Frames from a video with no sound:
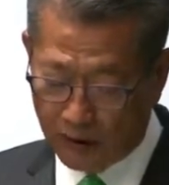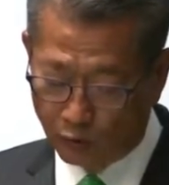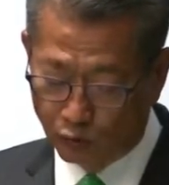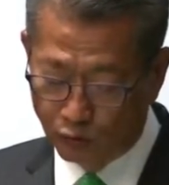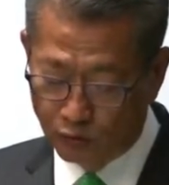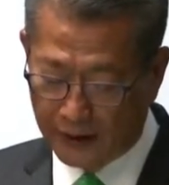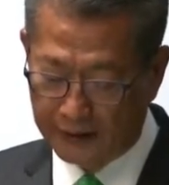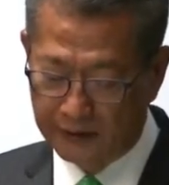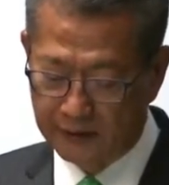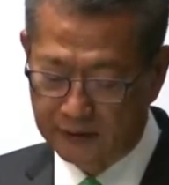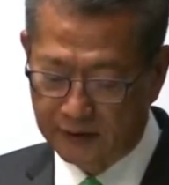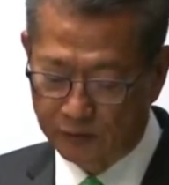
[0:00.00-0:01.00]
concerns
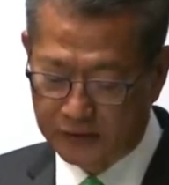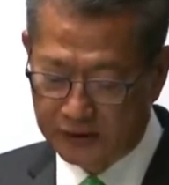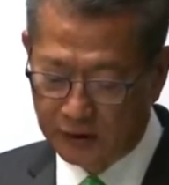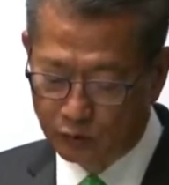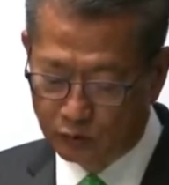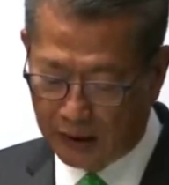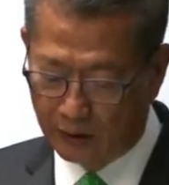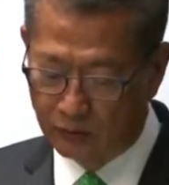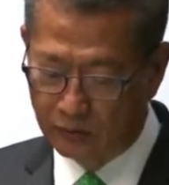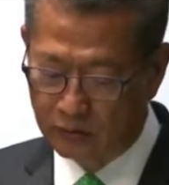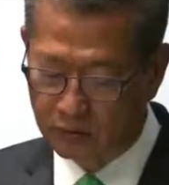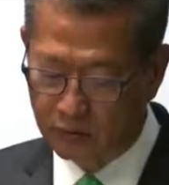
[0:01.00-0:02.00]
about development
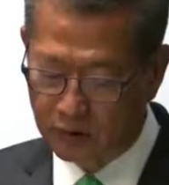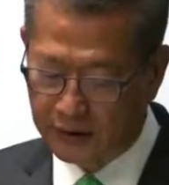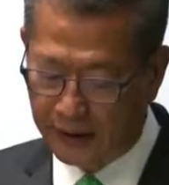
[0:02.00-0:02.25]
security,